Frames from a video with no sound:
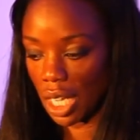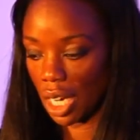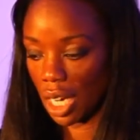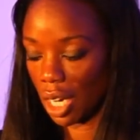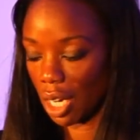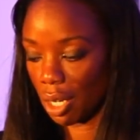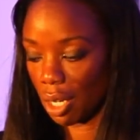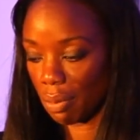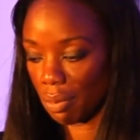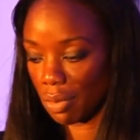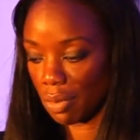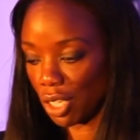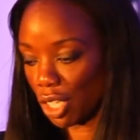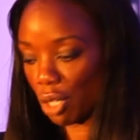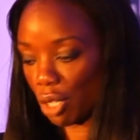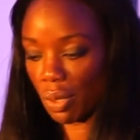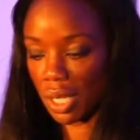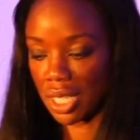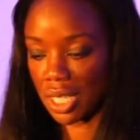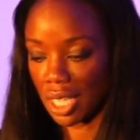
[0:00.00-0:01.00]

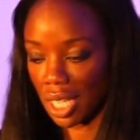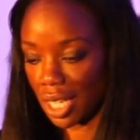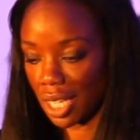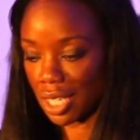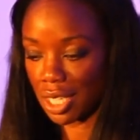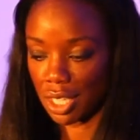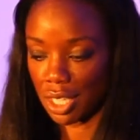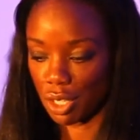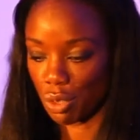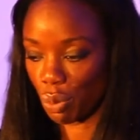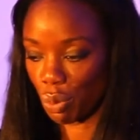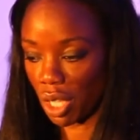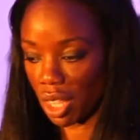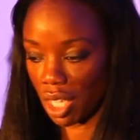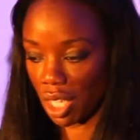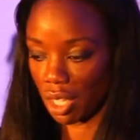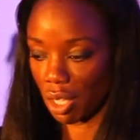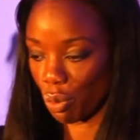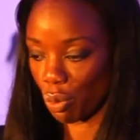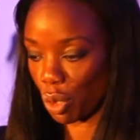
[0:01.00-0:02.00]
as scientists, we
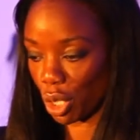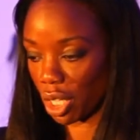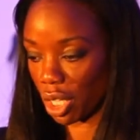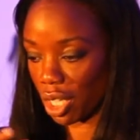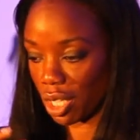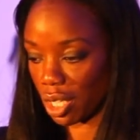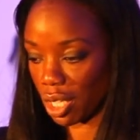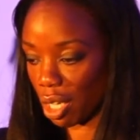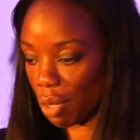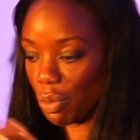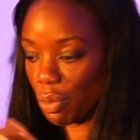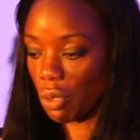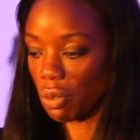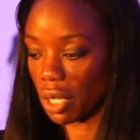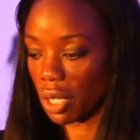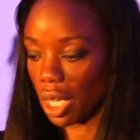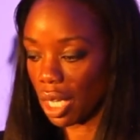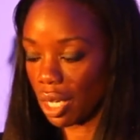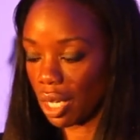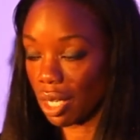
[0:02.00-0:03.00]
think that we're going to
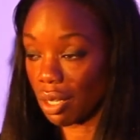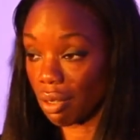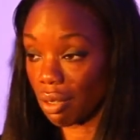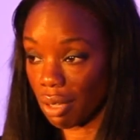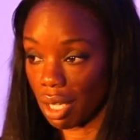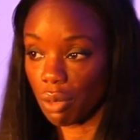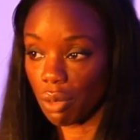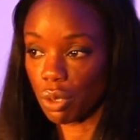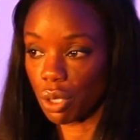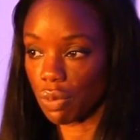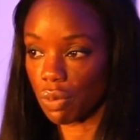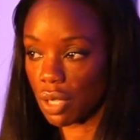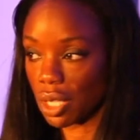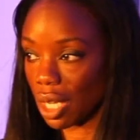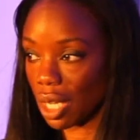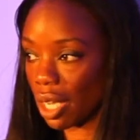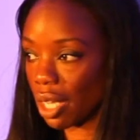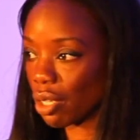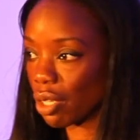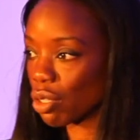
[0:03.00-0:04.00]
communicate in the language of
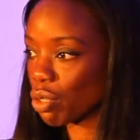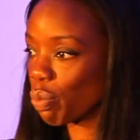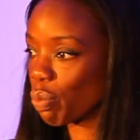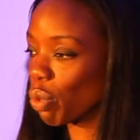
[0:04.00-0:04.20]
science,